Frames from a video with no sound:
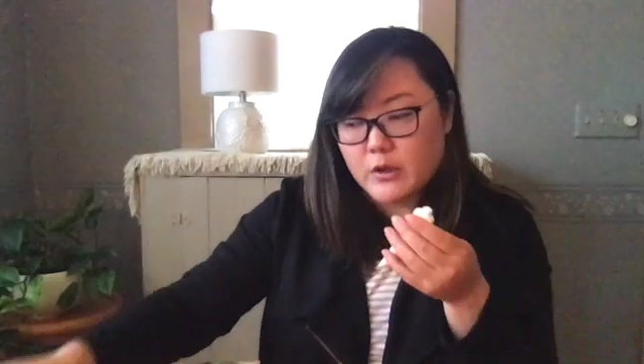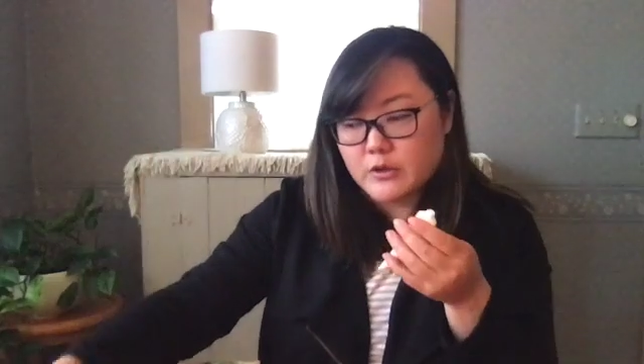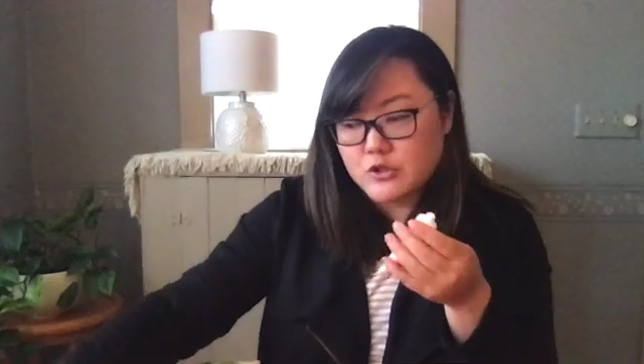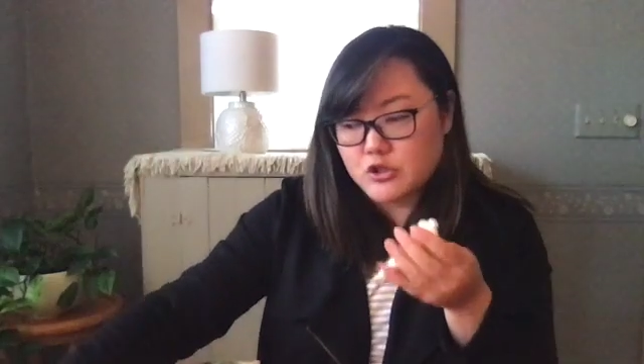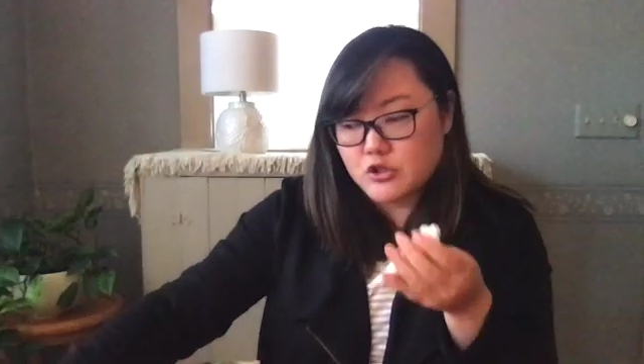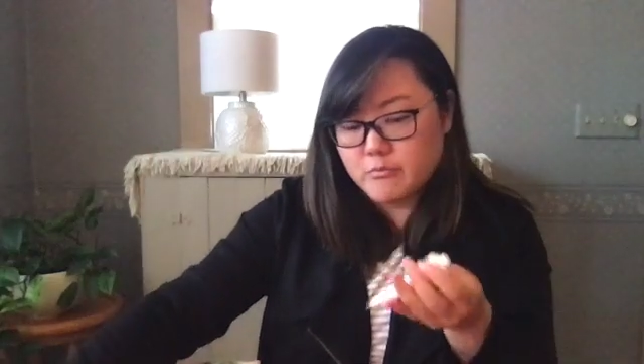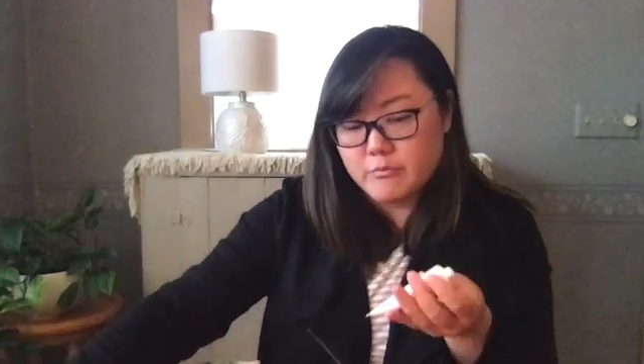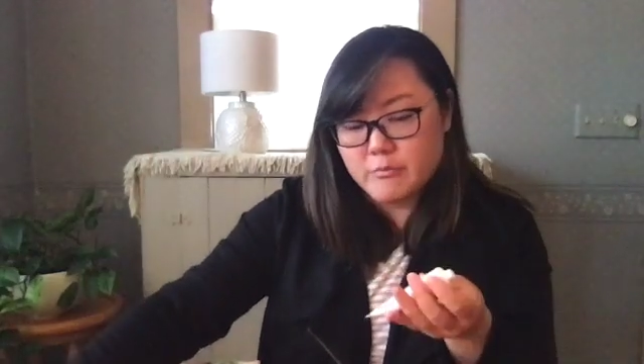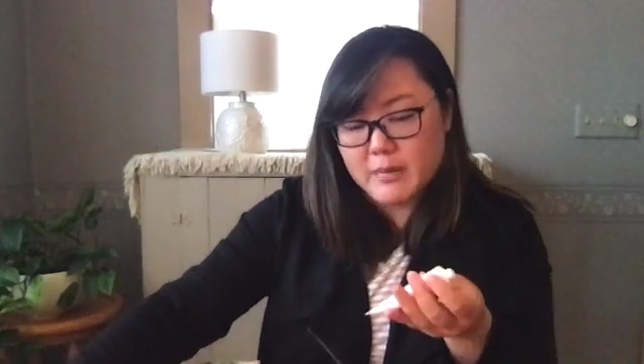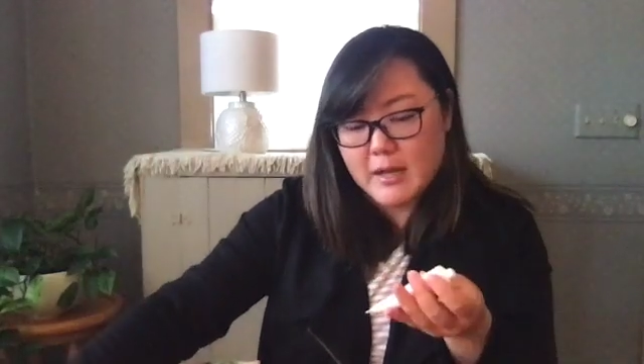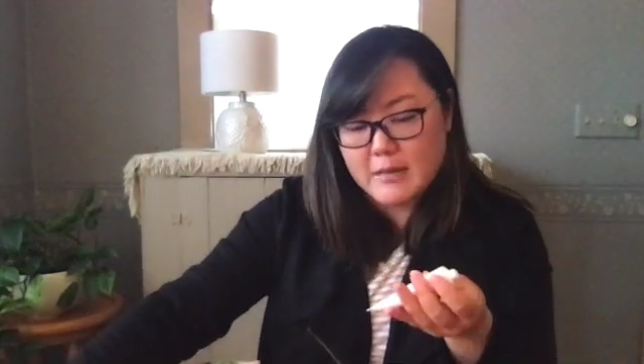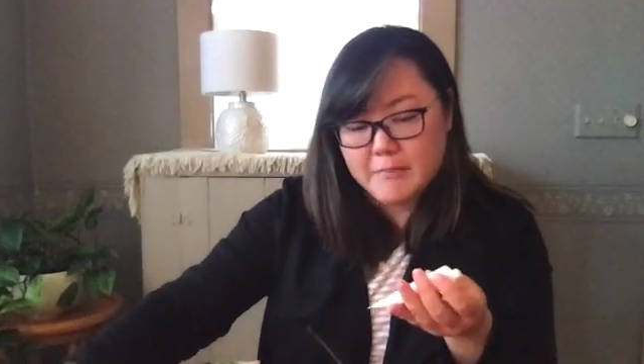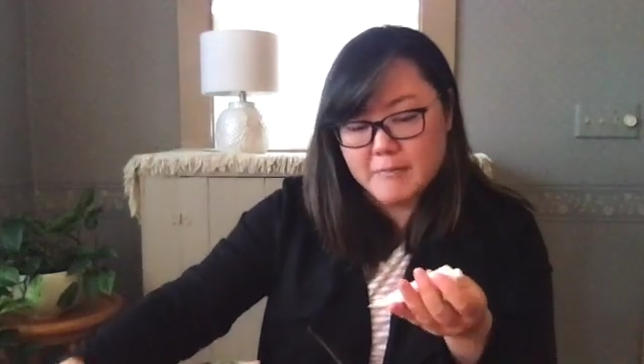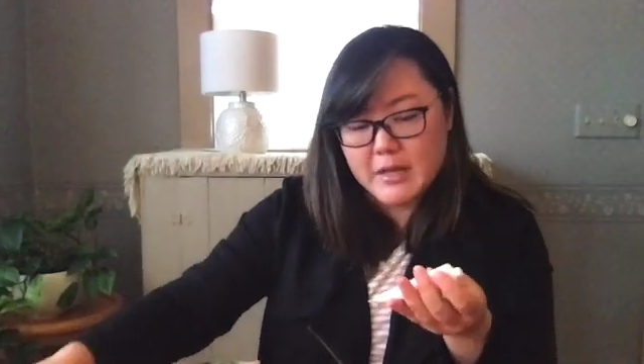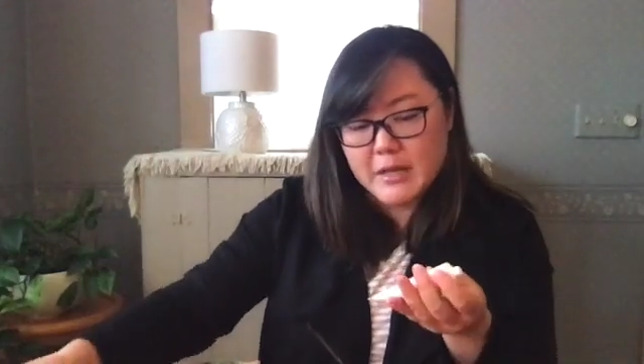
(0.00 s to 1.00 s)
so you
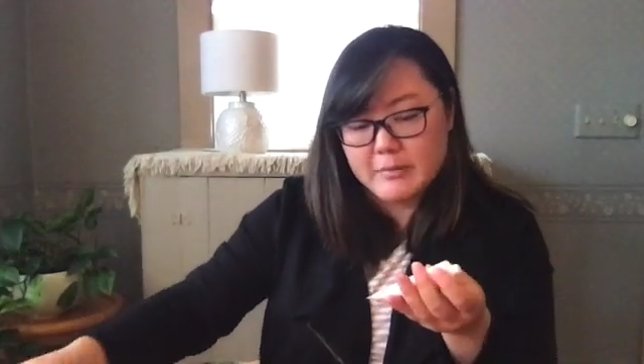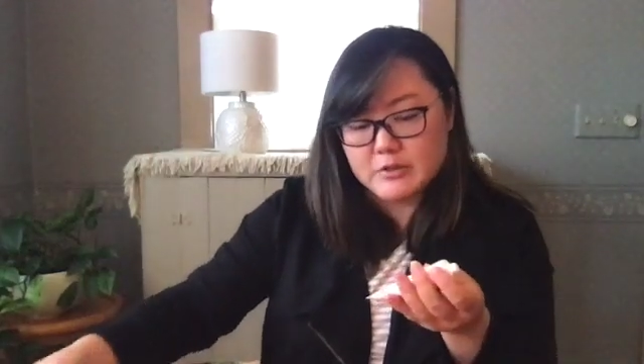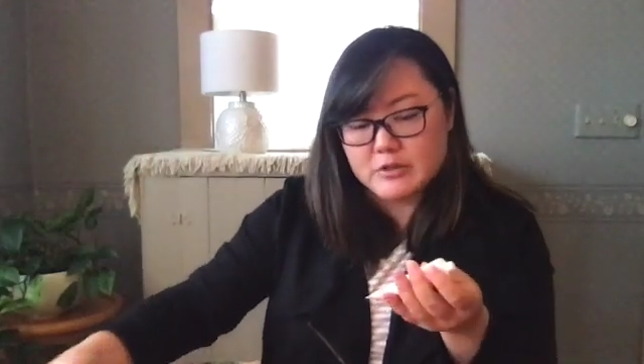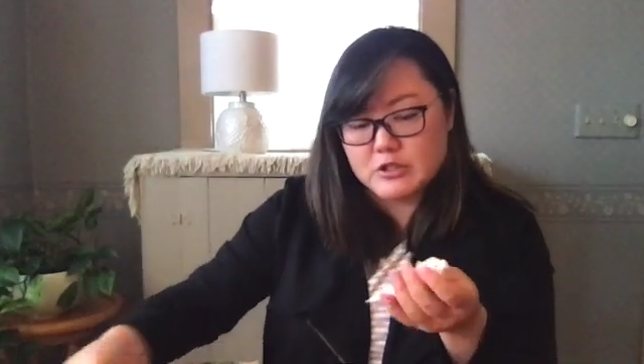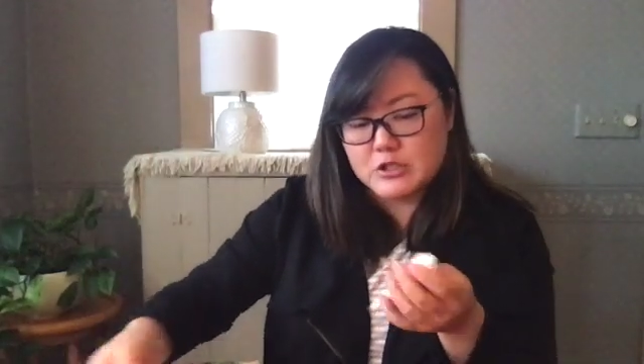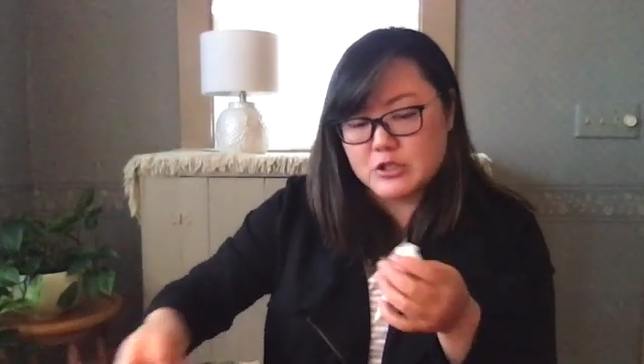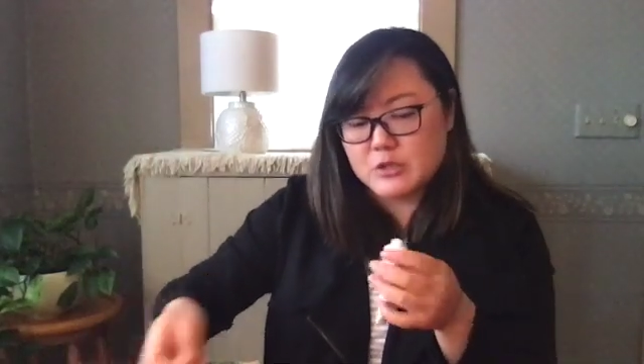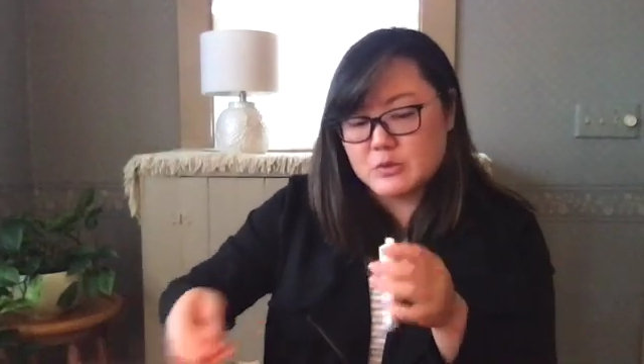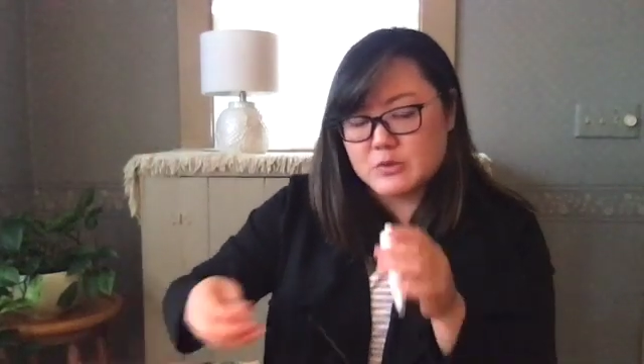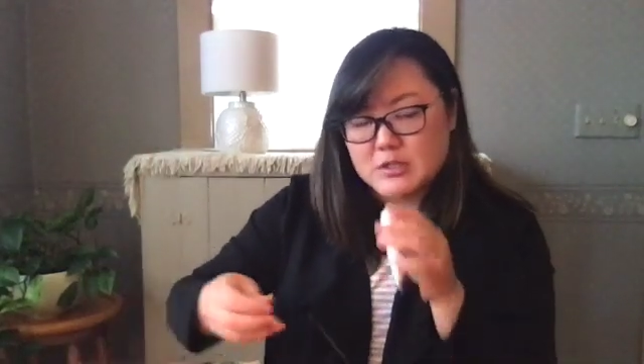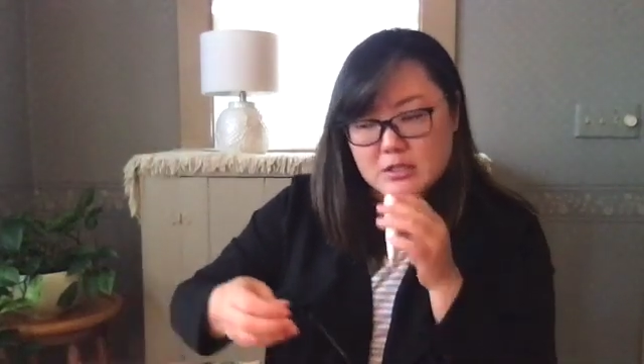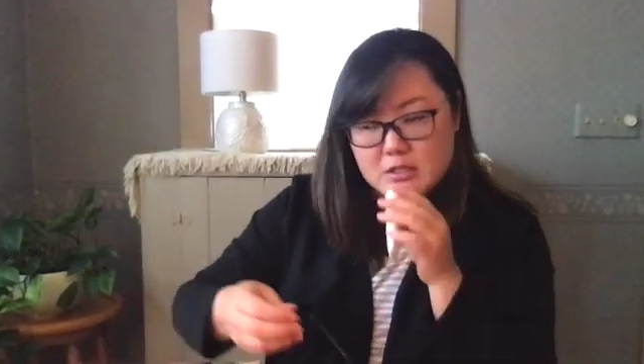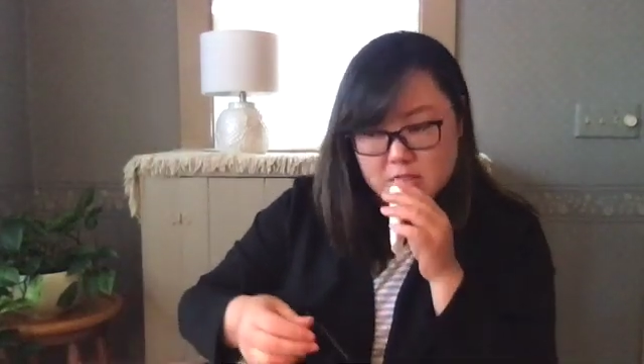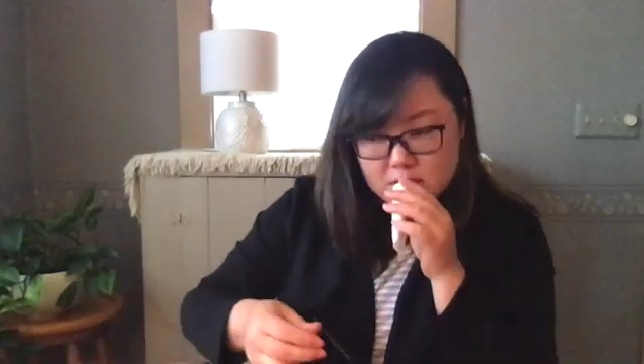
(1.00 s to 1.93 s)
might be able to use these